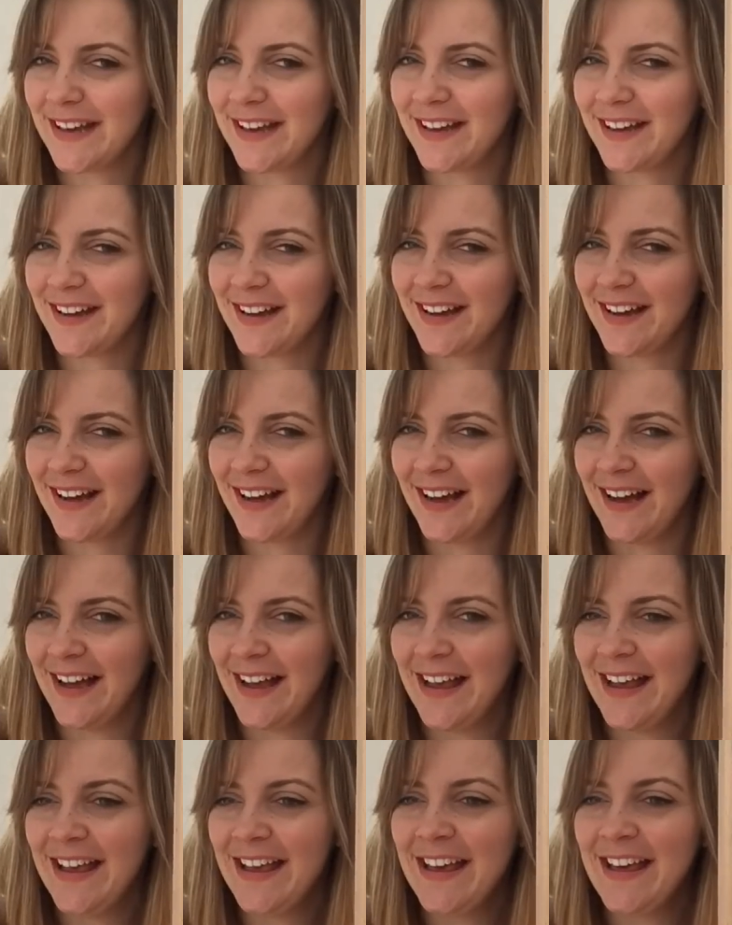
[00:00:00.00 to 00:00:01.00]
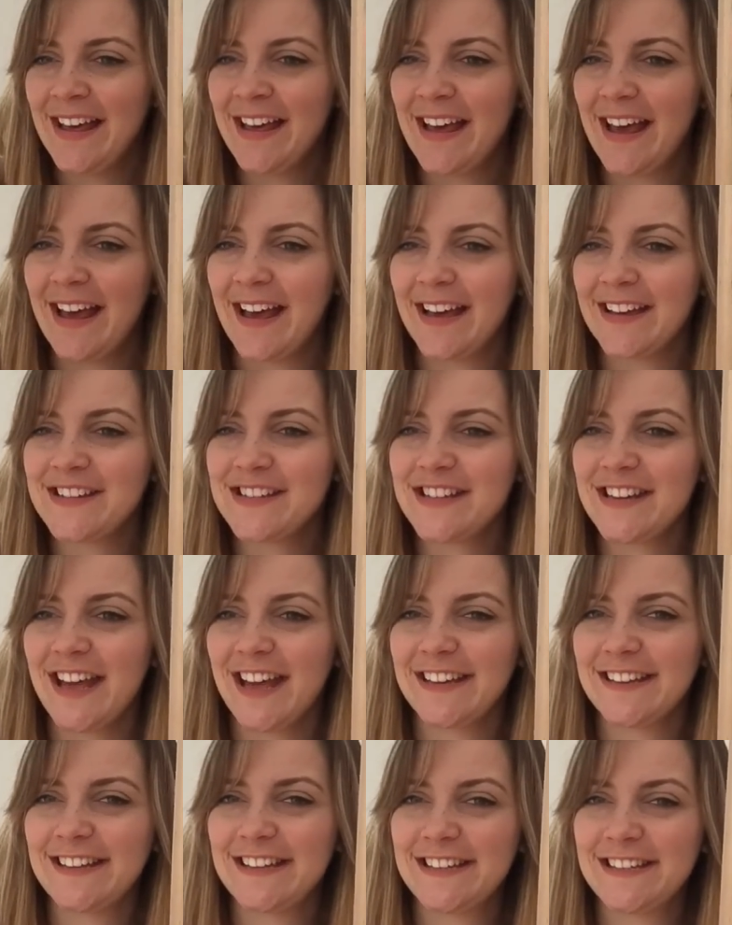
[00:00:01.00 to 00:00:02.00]
Uh, she
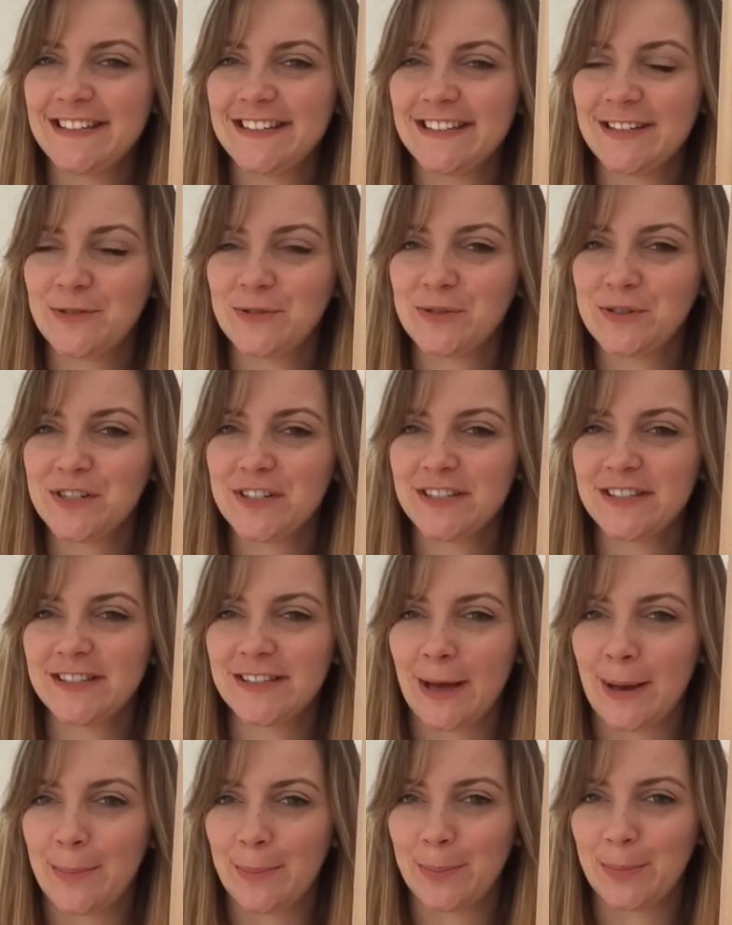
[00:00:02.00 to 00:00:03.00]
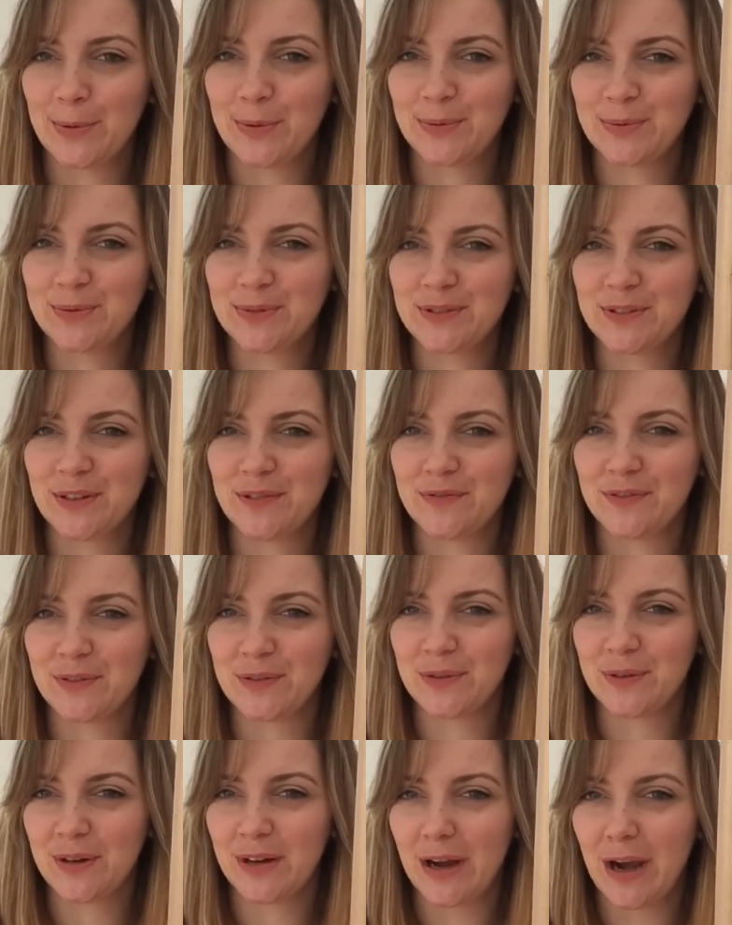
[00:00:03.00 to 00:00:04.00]
had these gorgeous samples of
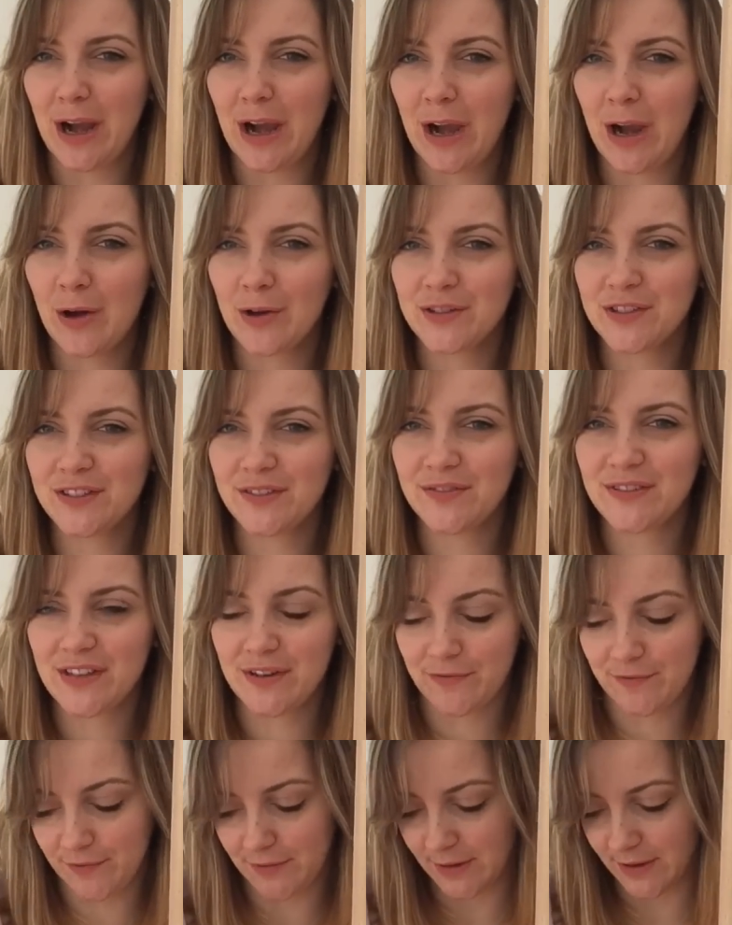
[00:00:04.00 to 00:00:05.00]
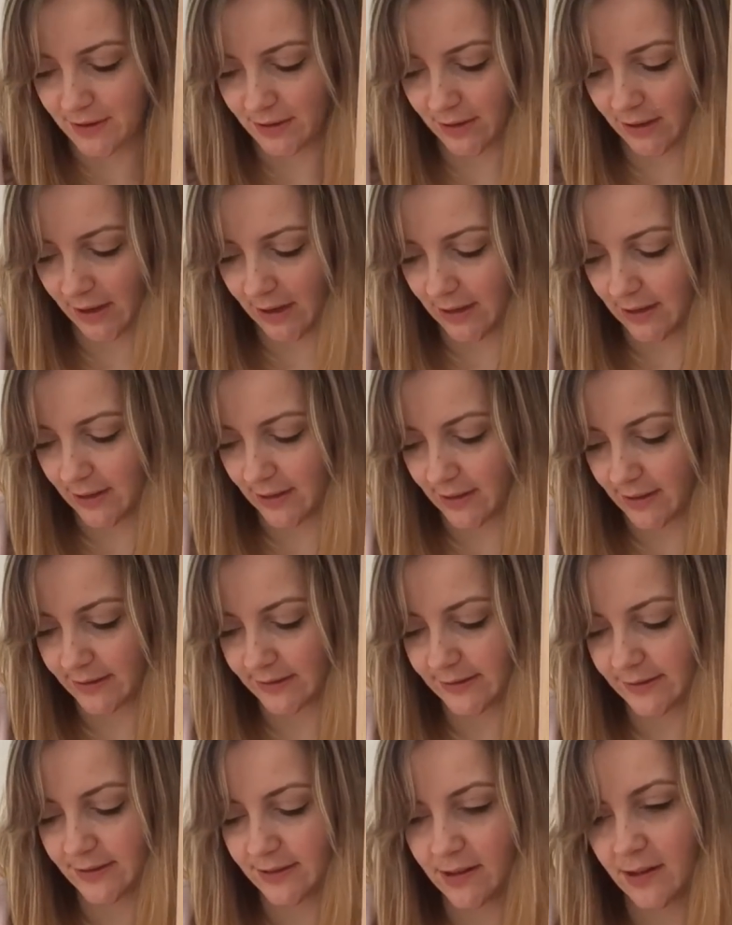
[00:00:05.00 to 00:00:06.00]
lots of different
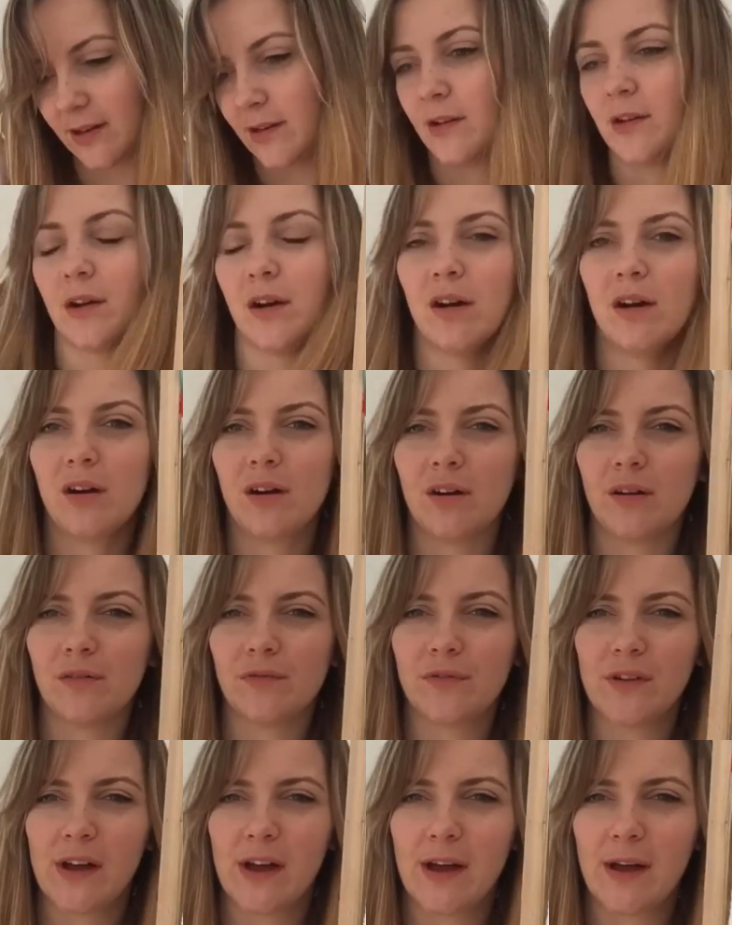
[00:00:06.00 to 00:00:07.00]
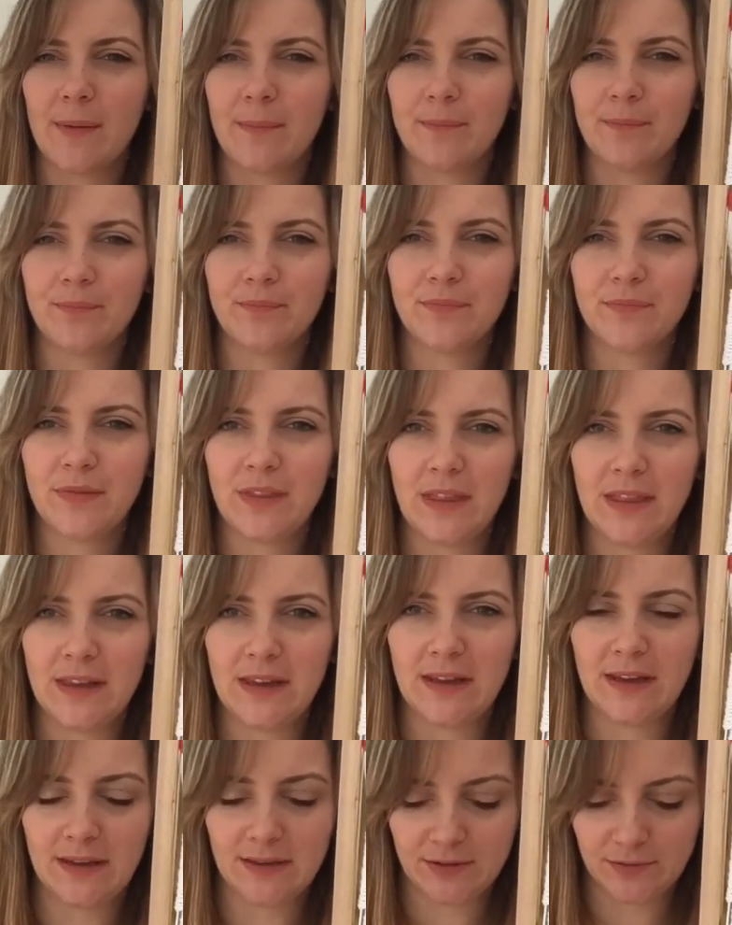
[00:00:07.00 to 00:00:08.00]
colours of um,
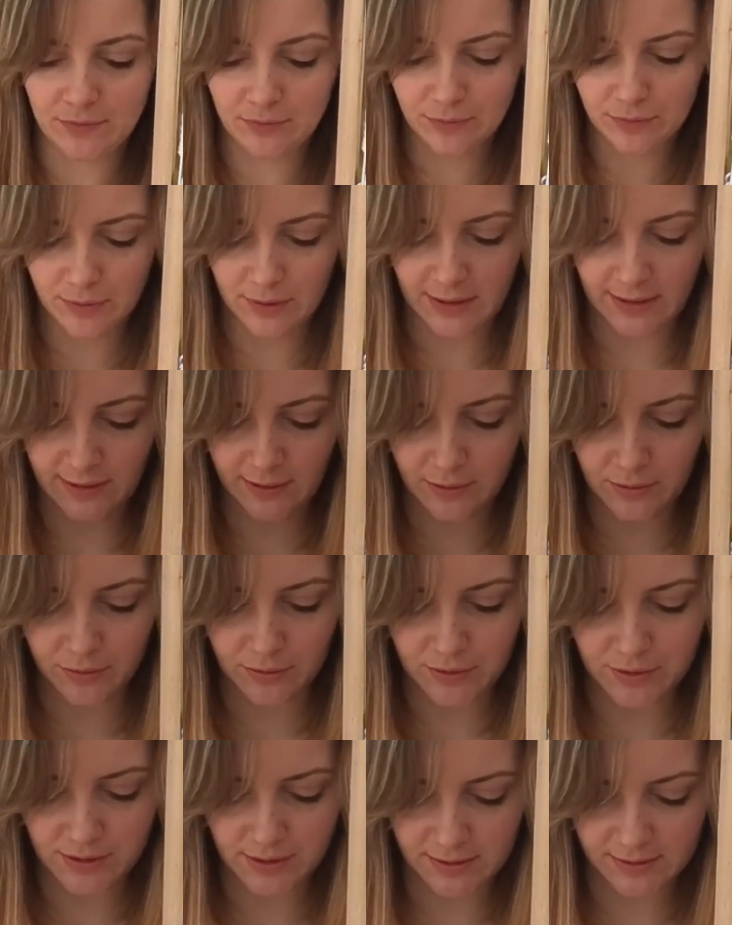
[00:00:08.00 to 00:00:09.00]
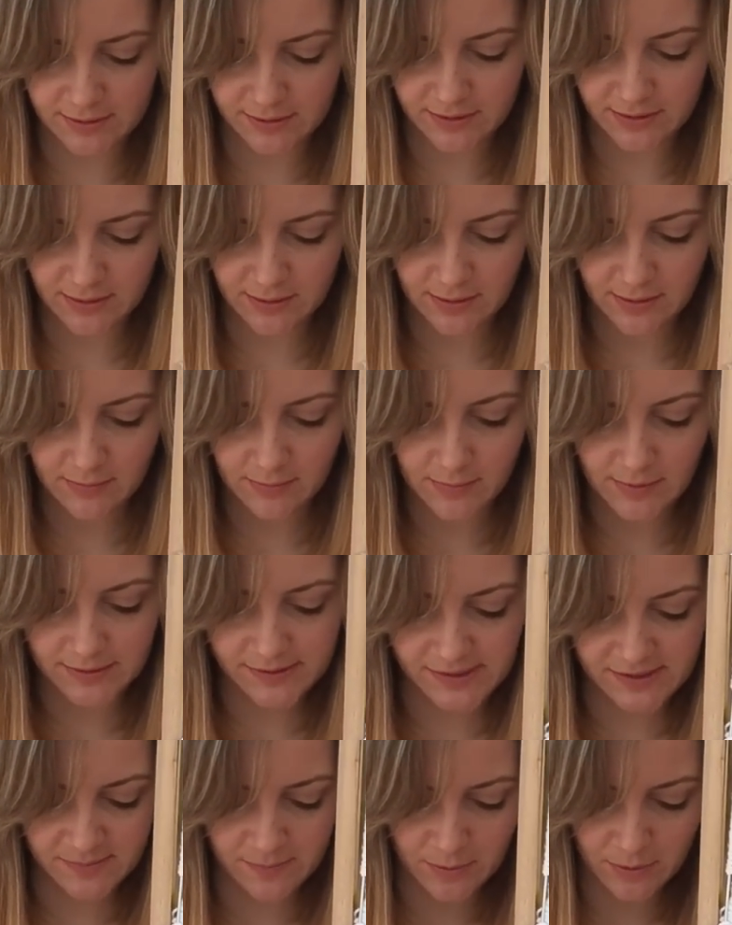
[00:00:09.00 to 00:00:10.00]
these really gorgeous
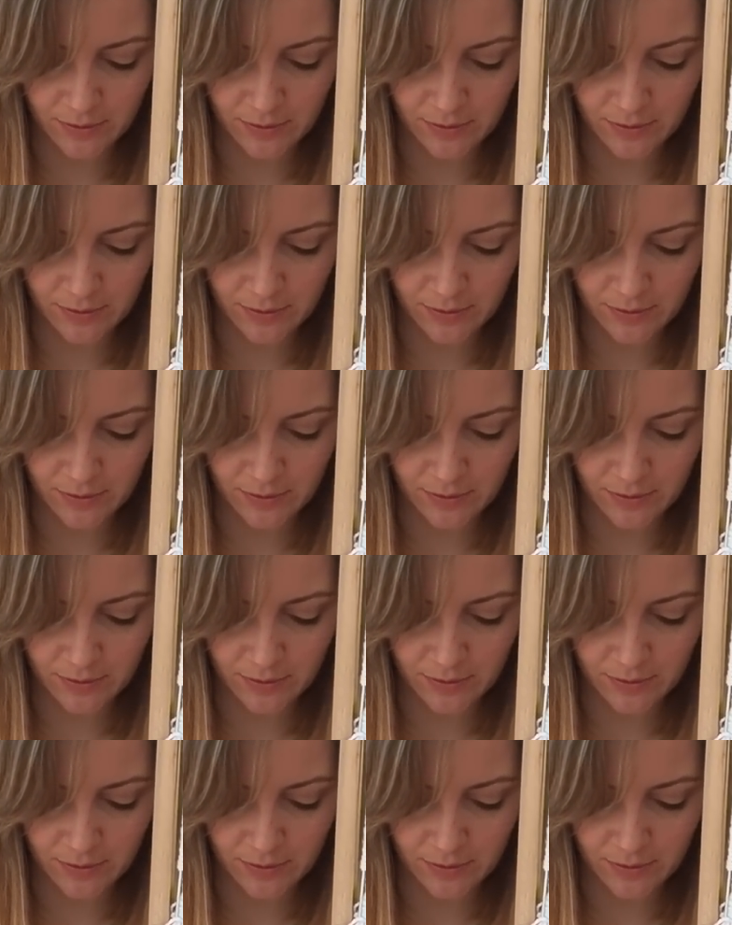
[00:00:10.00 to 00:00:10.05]
Mrs.